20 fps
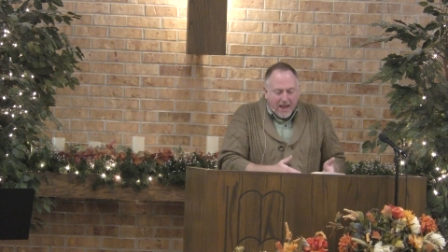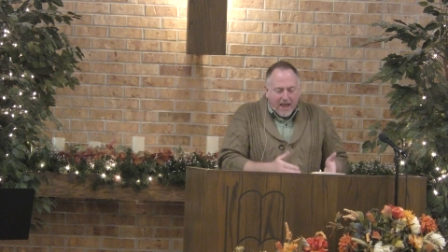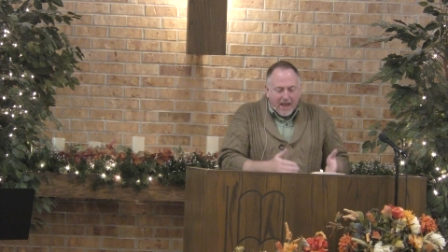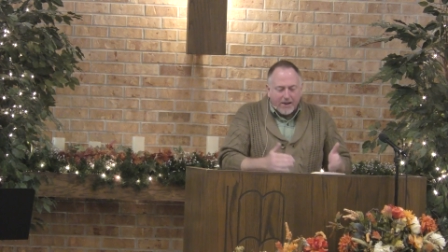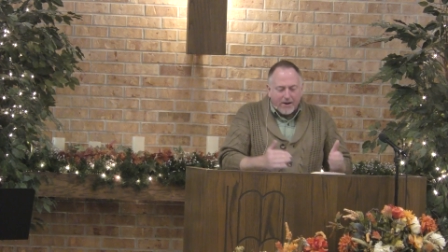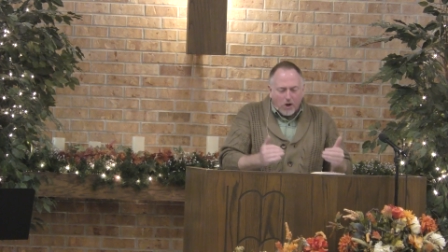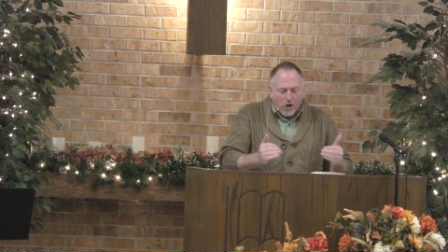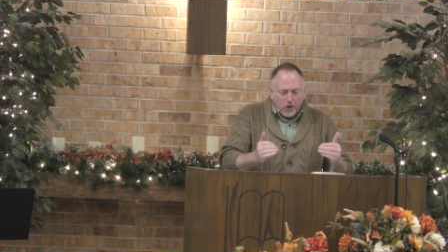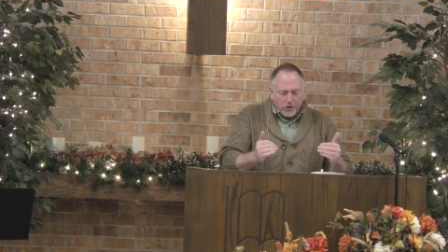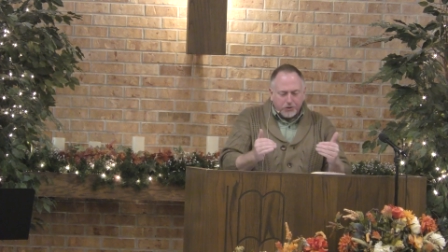
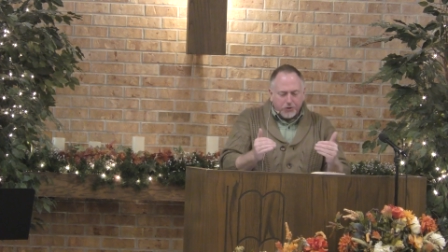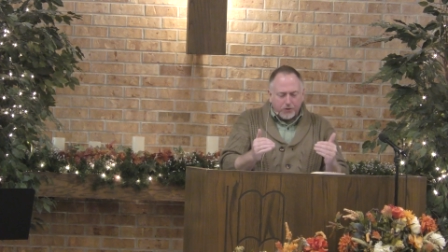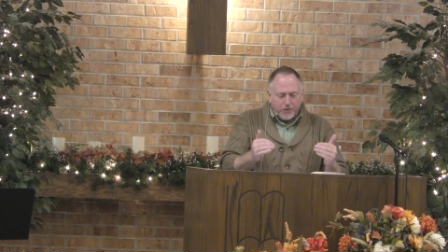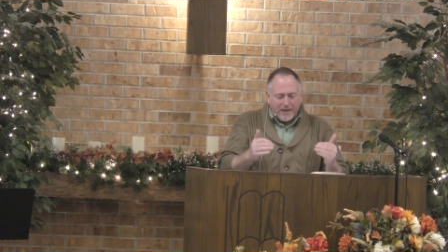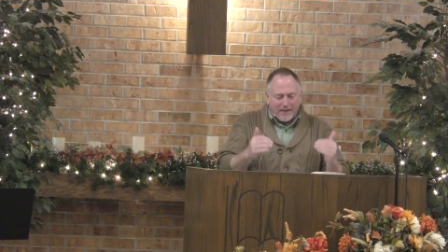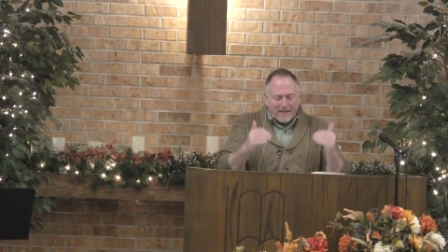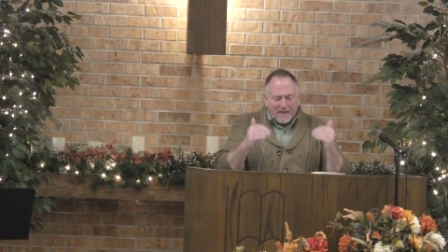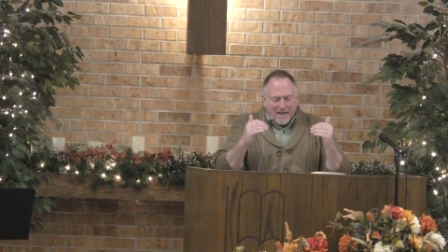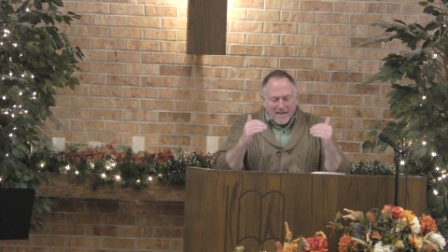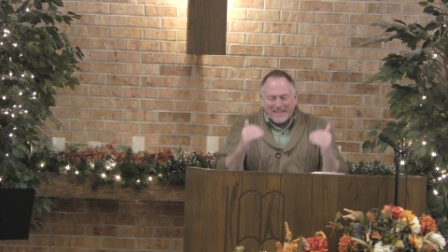And also
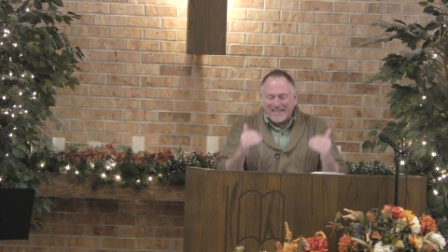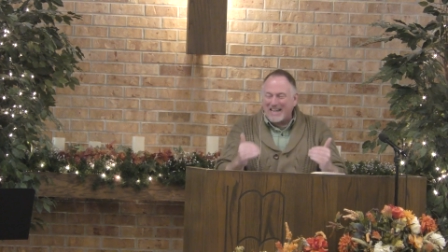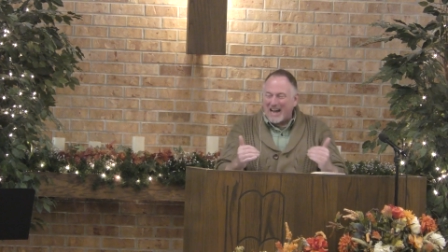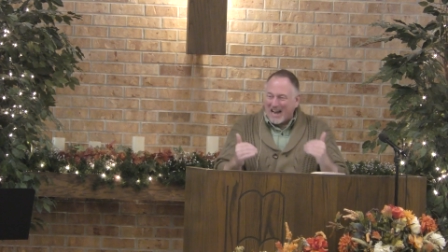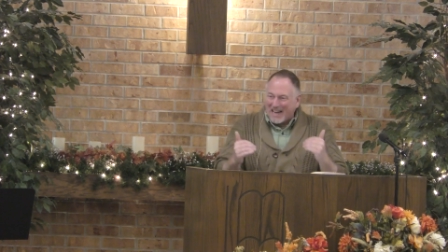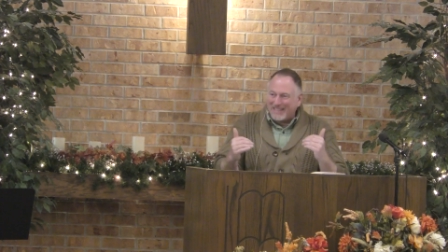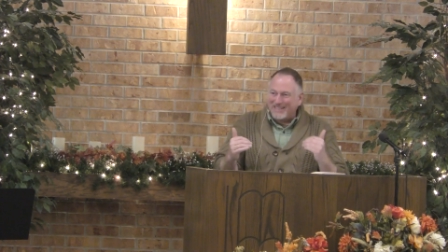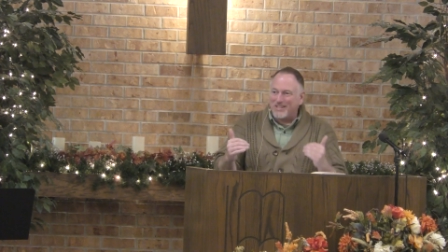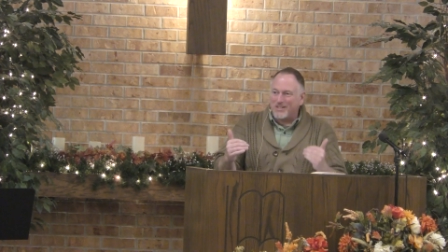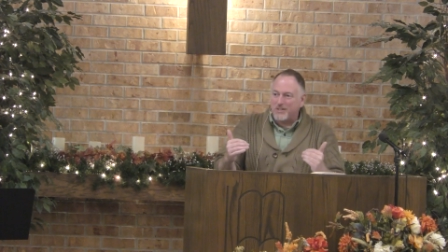that
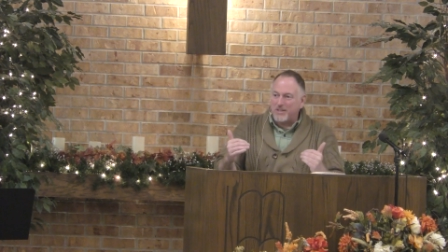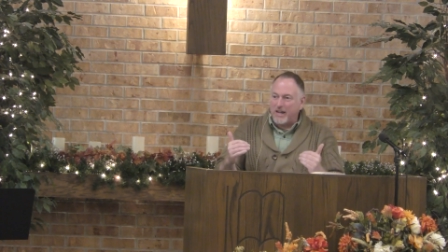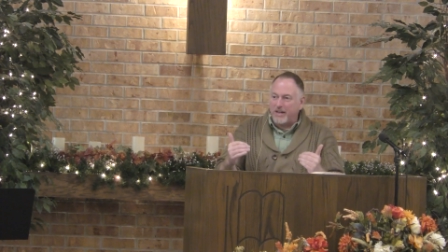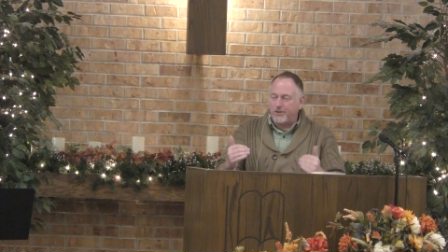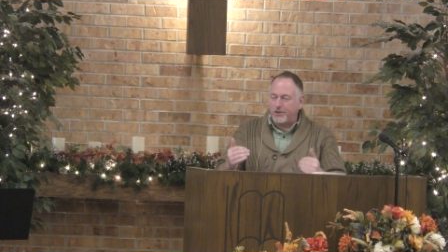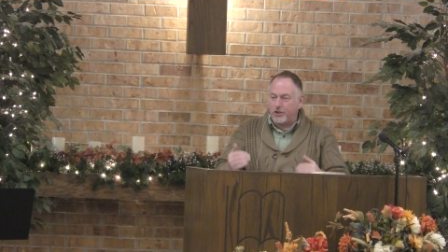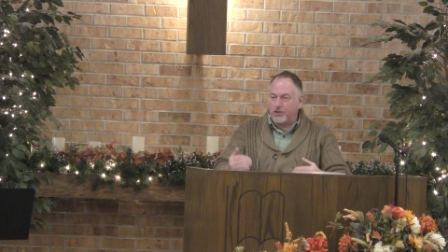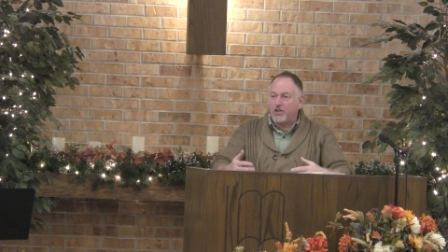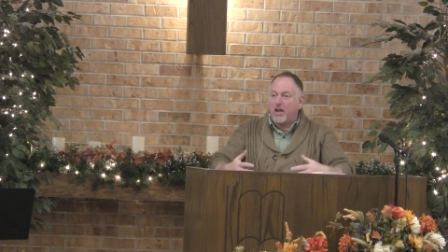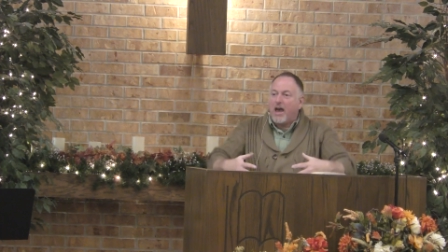God does
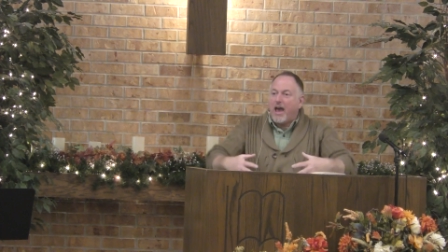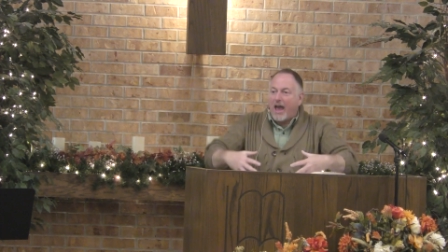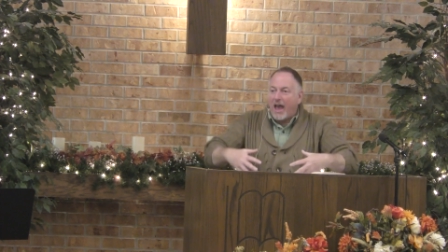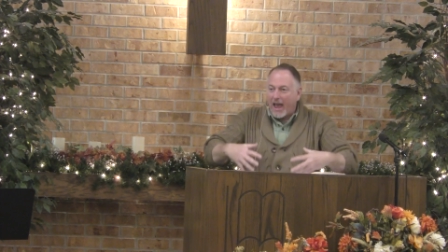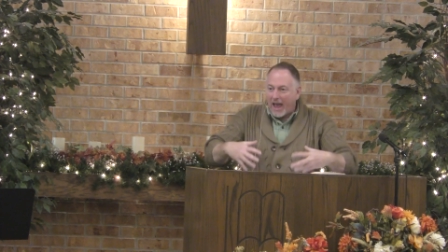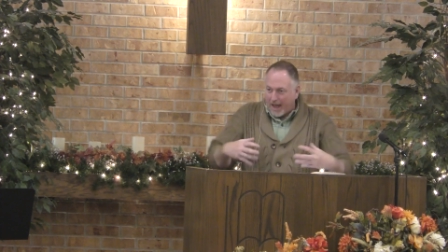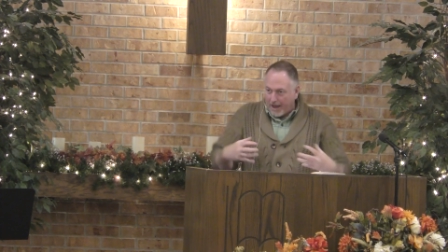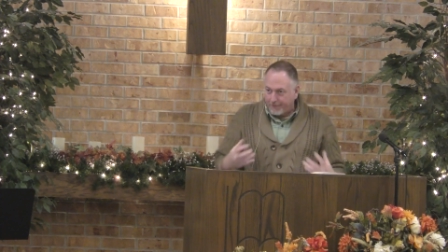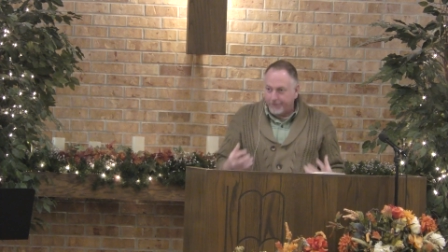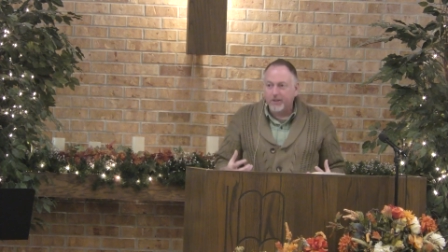not just
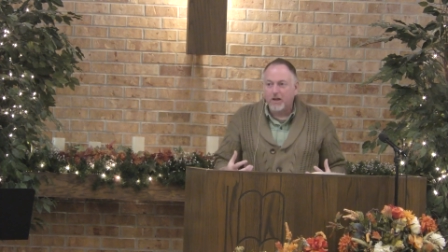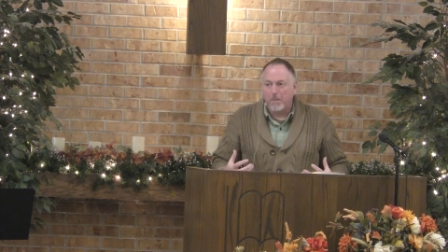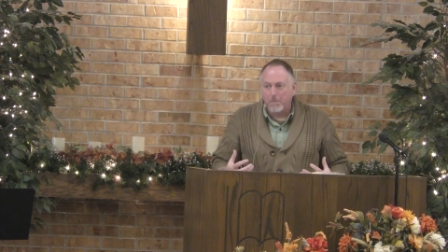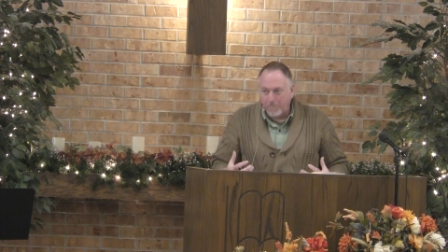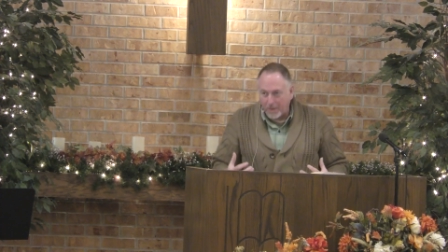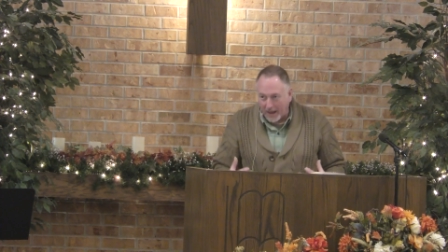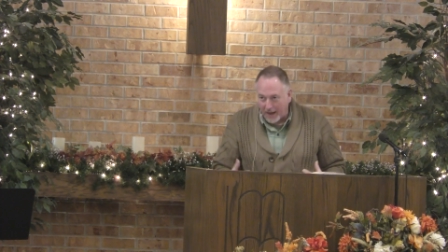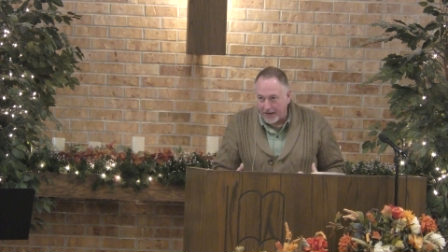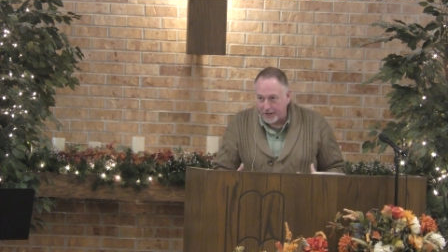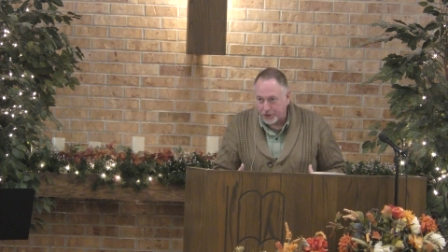have
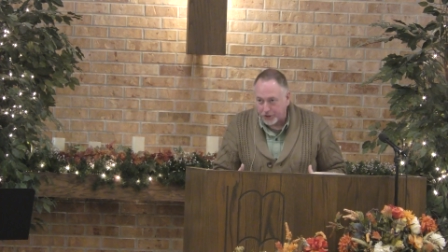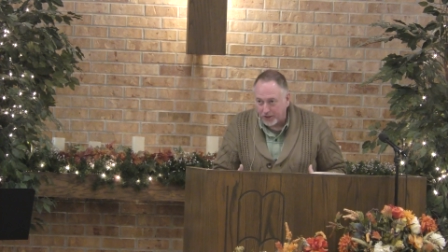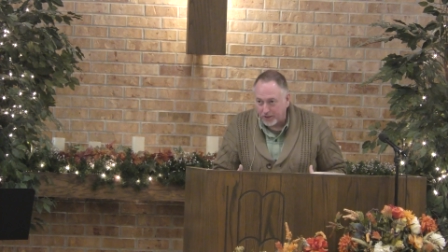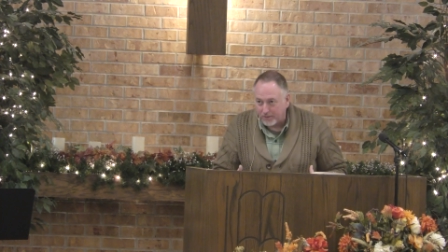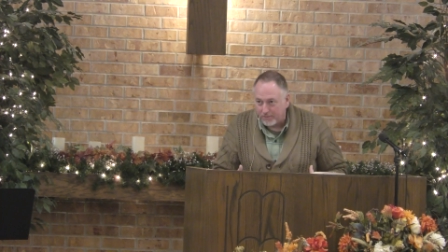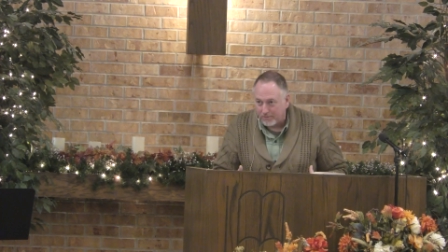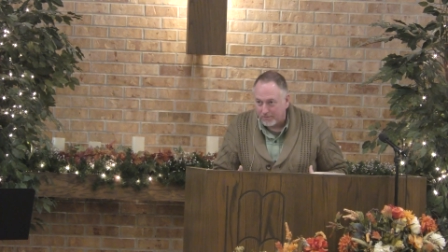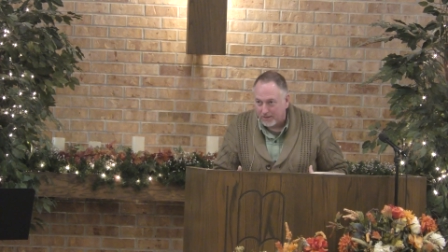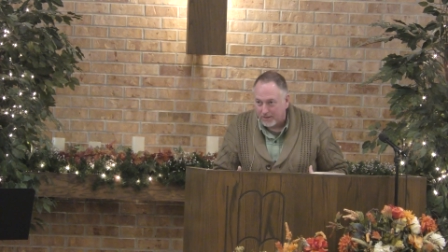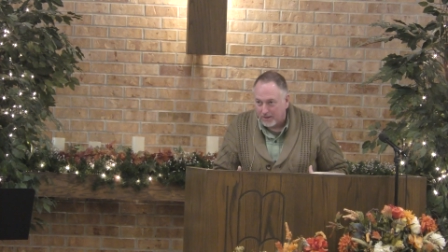compassion,